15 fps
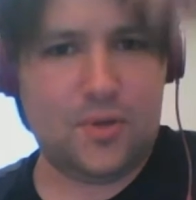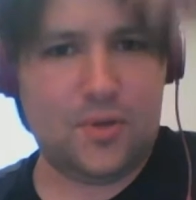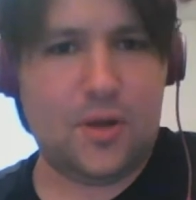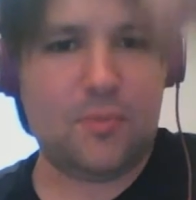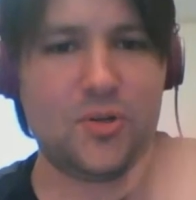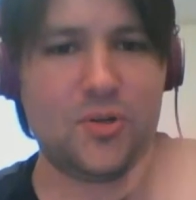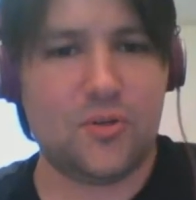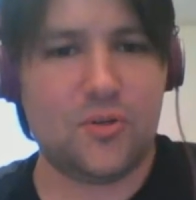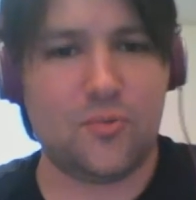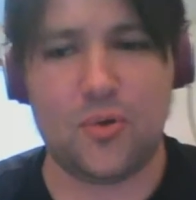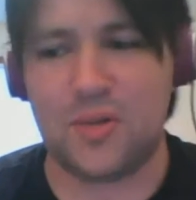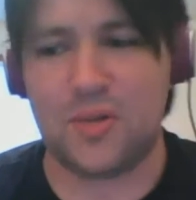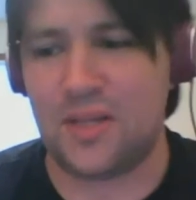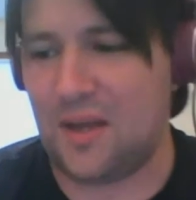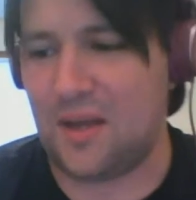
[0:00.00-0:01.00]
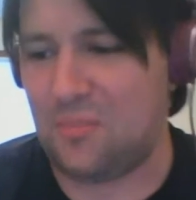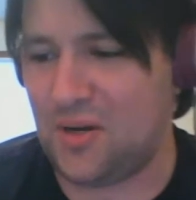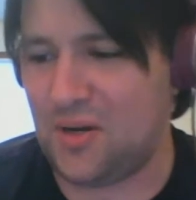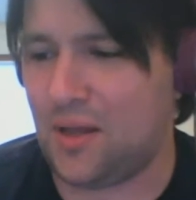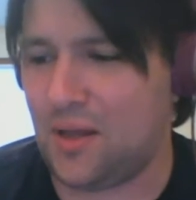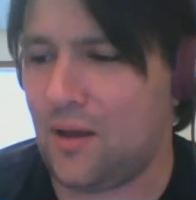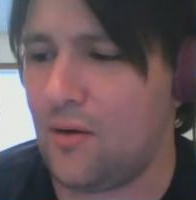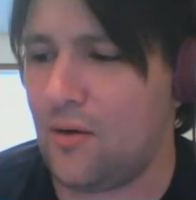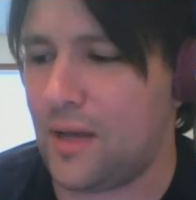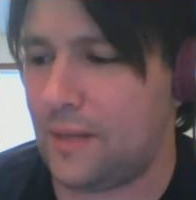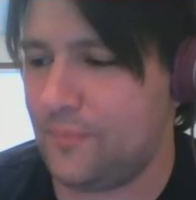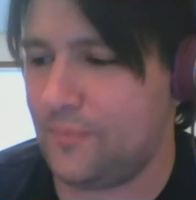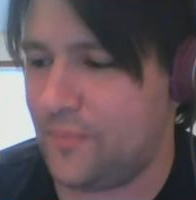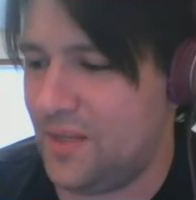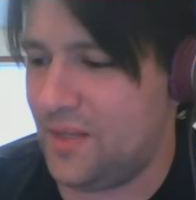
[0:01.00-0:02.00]
numbers are rolling up, and you're like, oh,
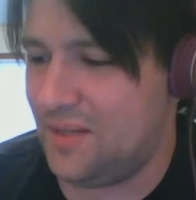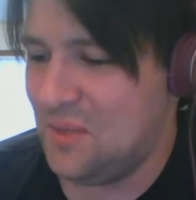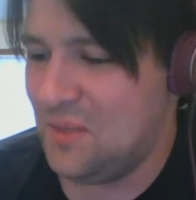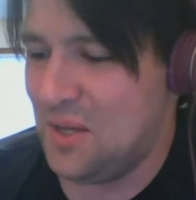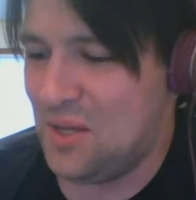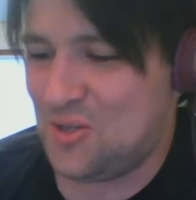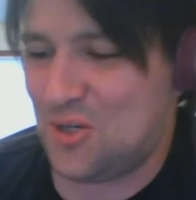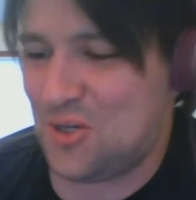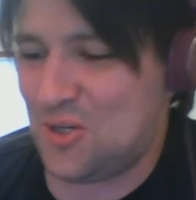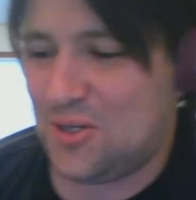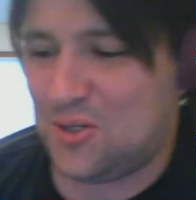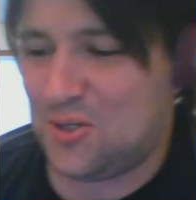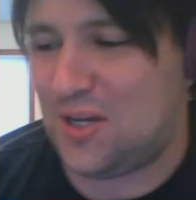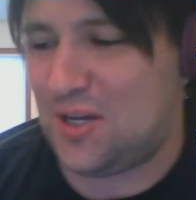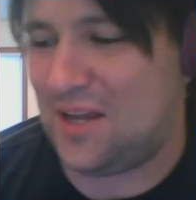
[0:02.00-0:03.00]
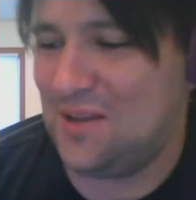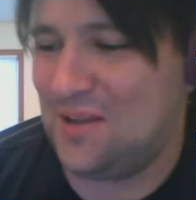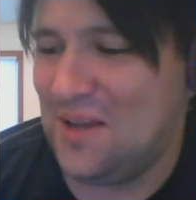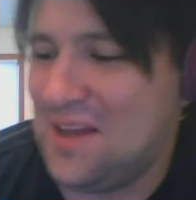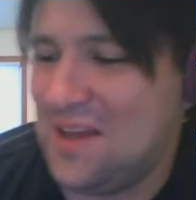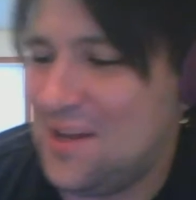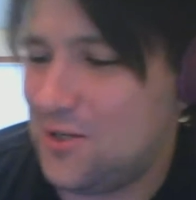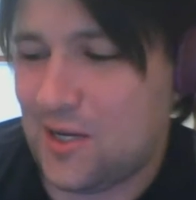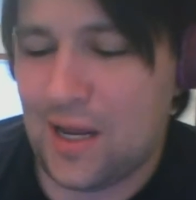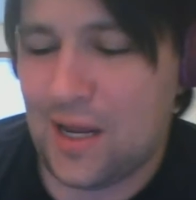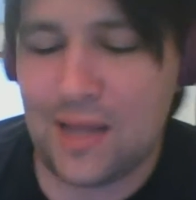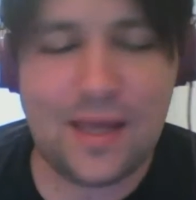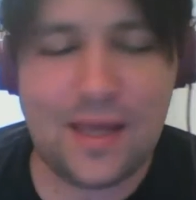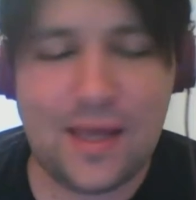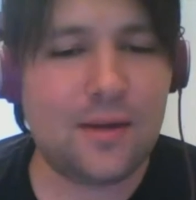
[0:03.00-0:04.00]
okay. She she she
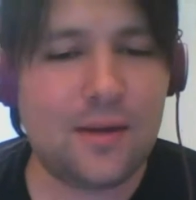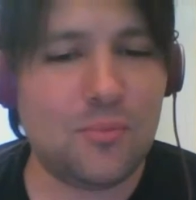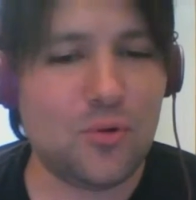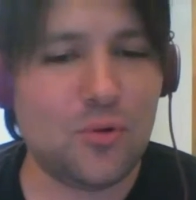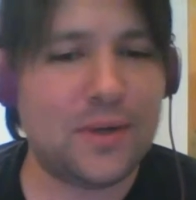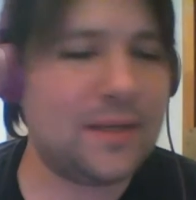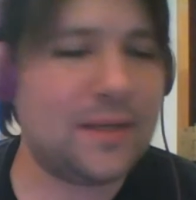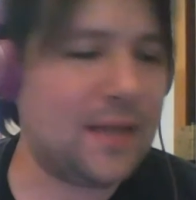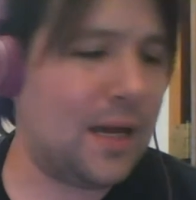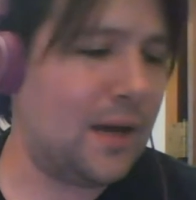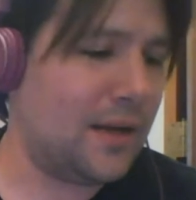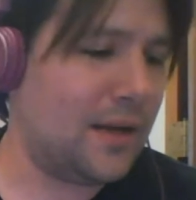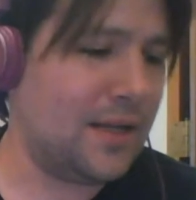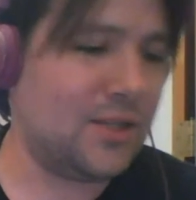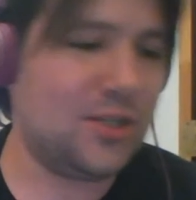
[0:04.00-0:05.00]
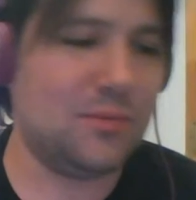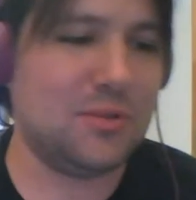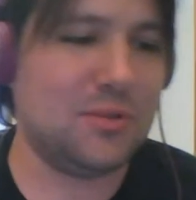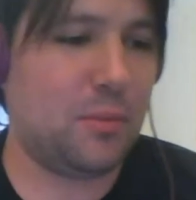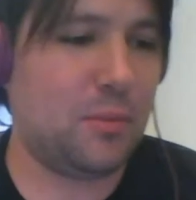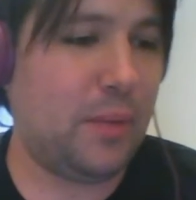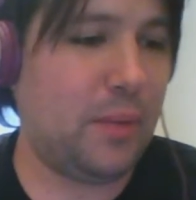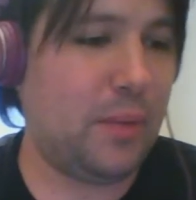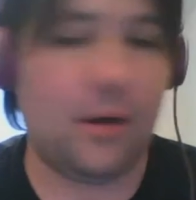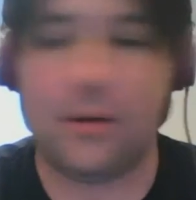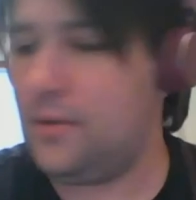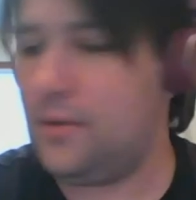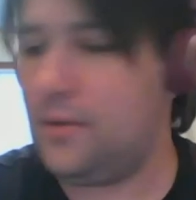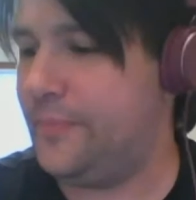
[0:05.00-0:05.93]
had that number written down. I guess she was prepared.